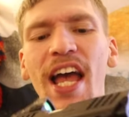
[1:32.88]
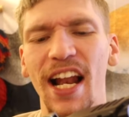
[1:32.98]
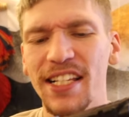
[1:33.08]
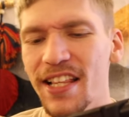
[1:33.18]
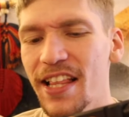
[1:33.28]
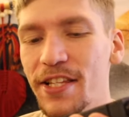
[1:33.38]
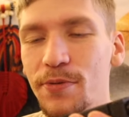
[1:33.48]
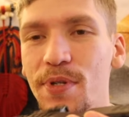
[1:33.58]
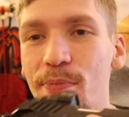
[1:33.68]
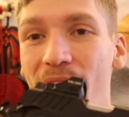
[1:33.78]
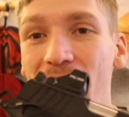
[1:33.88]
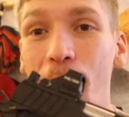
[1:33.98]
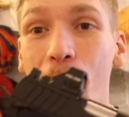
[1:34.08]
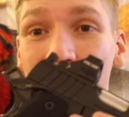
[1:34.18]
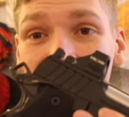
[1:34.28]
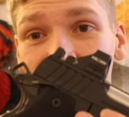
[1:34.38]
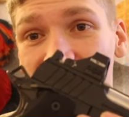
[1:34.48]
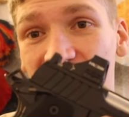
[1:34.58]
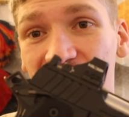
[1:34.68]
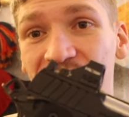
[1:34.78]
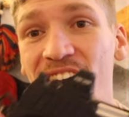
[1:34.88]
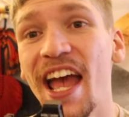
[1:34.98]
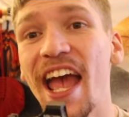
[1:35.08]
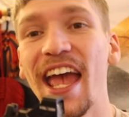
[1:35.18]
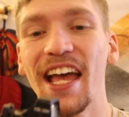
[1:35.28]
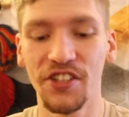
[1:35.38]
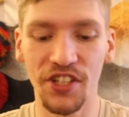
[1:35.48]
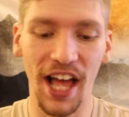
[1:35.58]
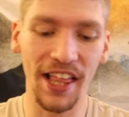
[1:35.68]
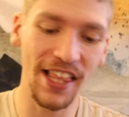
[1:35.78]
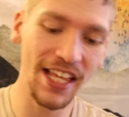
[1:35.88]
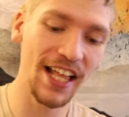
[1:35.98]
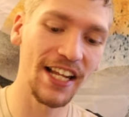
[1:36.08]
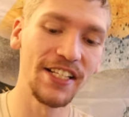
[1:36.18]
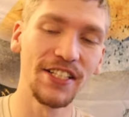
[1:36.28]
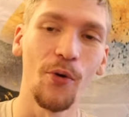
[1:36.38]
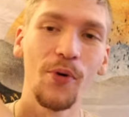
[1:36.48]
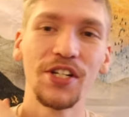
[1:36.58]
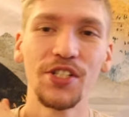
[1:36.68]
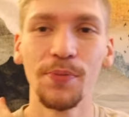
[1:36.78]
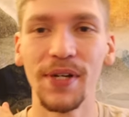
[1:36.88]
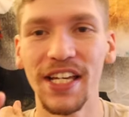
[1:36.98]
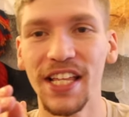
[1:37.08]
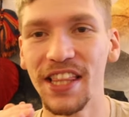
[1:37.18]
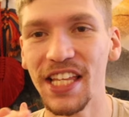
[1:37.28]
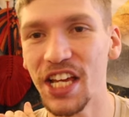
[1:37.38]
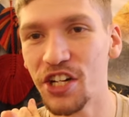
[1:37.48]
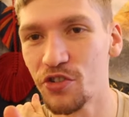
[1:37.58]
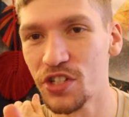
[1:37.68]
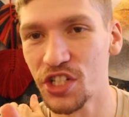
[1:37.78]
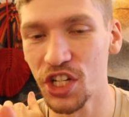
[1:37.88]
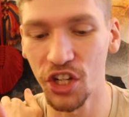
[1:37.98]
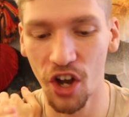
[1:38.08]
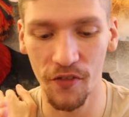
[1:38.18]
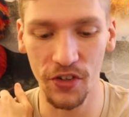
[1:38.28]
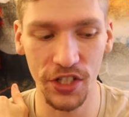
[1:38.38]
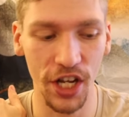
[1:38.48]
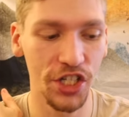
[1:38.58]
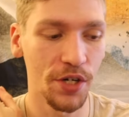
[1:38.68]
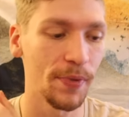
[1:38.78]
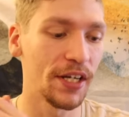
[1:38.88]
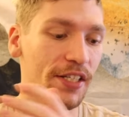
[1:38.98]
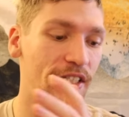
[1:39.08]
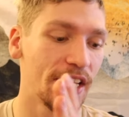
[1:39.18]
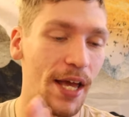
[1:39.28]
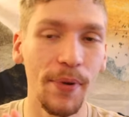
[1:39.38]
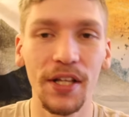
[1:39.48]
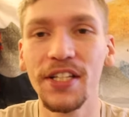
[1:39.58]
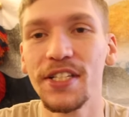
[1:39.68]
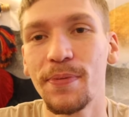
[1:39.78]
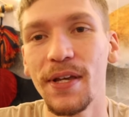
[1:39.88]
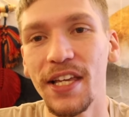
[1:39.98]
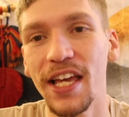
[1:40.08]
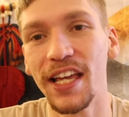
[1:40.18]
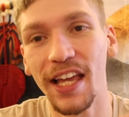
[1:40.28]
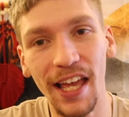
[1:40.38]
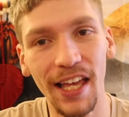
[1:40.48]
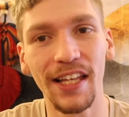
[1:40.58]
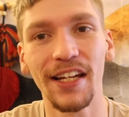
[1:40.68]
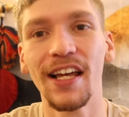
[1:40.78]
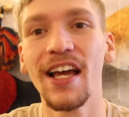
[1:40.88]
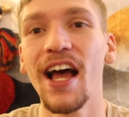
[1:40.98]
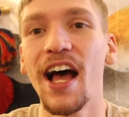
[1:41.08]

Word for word: and I said that this was my bear gun, and I think that is going to be the interesting conversation, because typically speaking, in